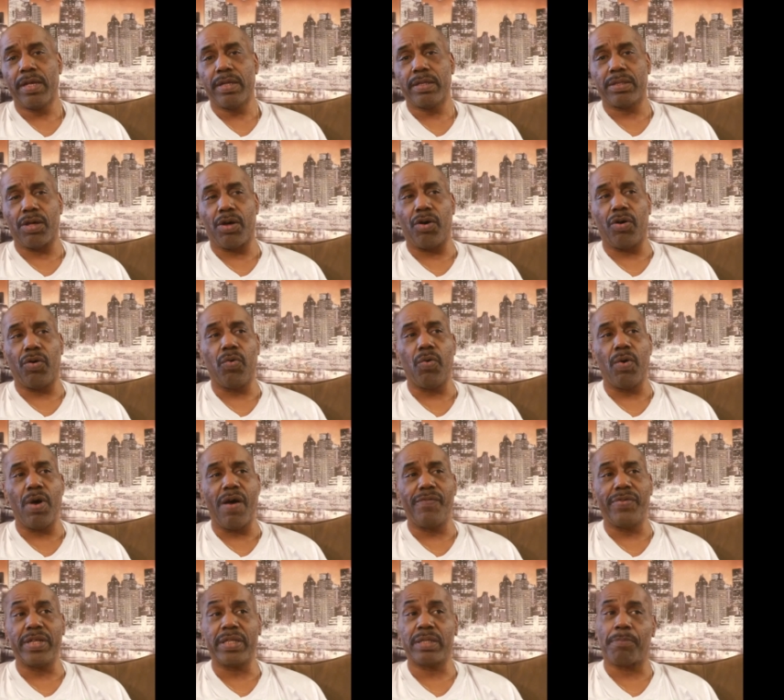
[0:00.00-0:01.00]
So
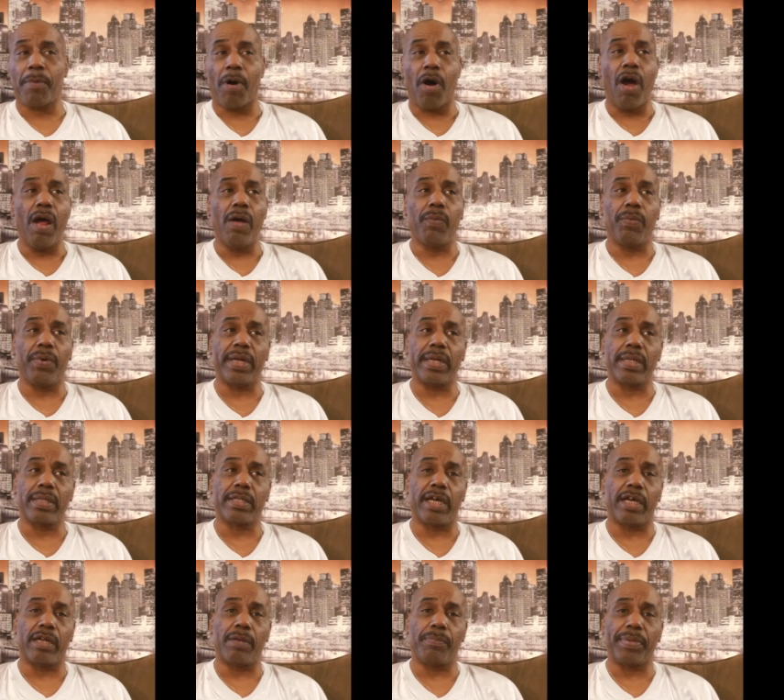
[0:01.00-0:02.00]
whoever he's sparring with is
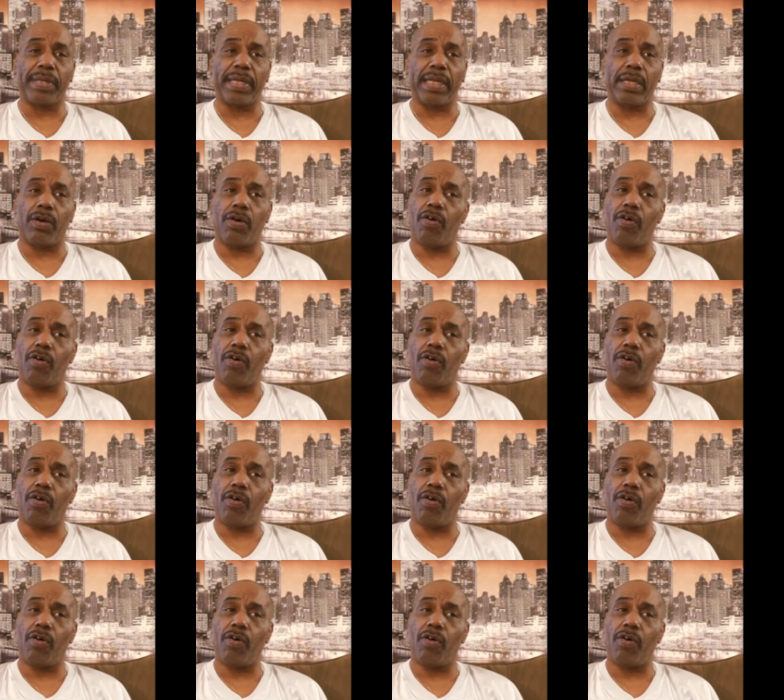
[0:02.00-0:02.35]
gonna be